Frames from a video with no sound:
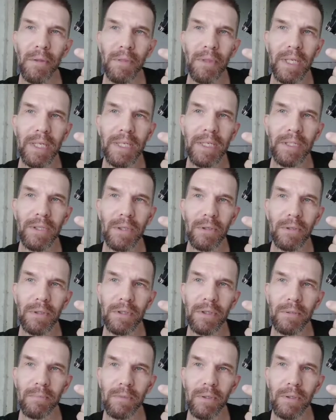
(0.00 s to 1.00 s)
these are
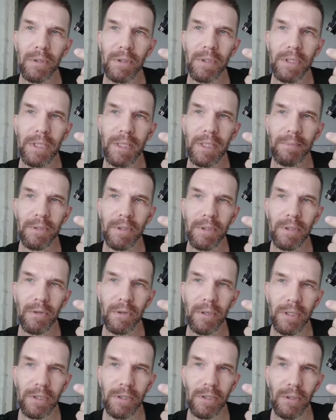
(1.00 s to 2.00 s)
some good tips and
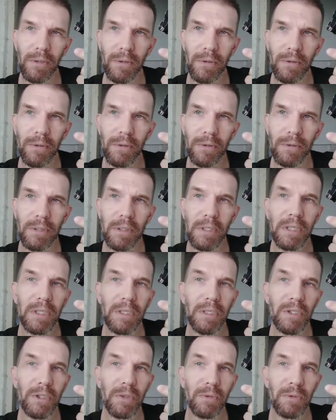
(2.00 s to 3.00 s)
tricks to learn.
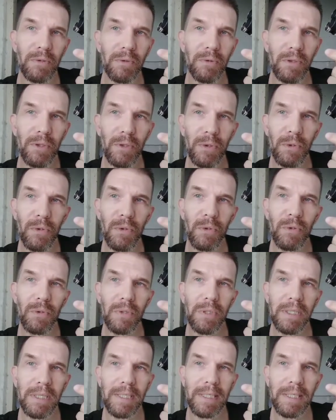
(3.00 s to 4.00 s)
So do
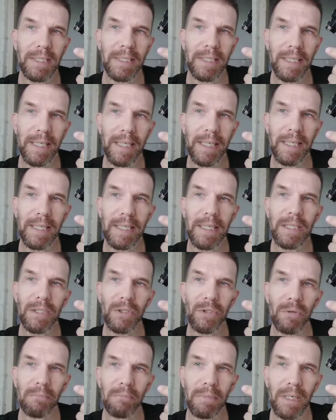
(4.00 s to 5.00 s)
take
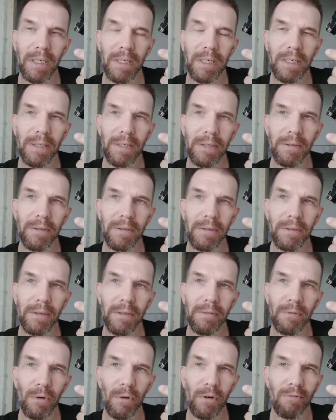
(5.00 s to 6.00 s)
to mind,
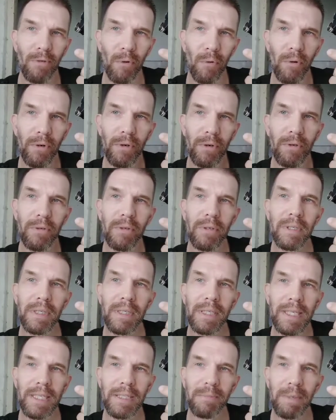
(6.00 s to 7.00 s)
if you're a foreigner
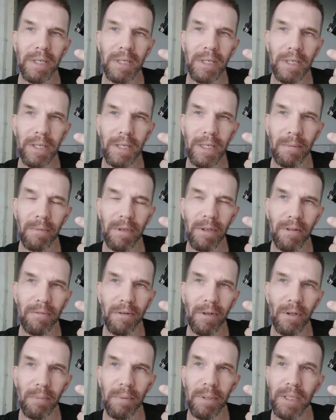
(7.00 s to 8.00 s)
expecting to come to the
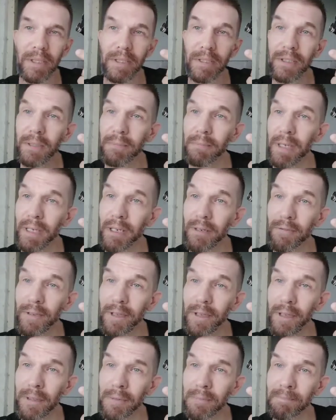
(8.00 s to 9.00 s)
Philippines to make a
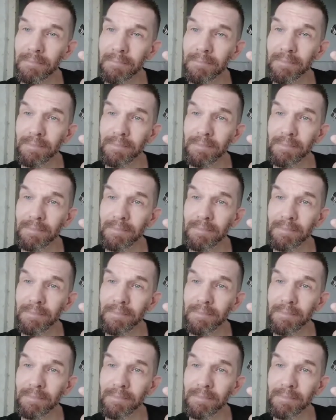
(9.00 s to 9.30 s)
film,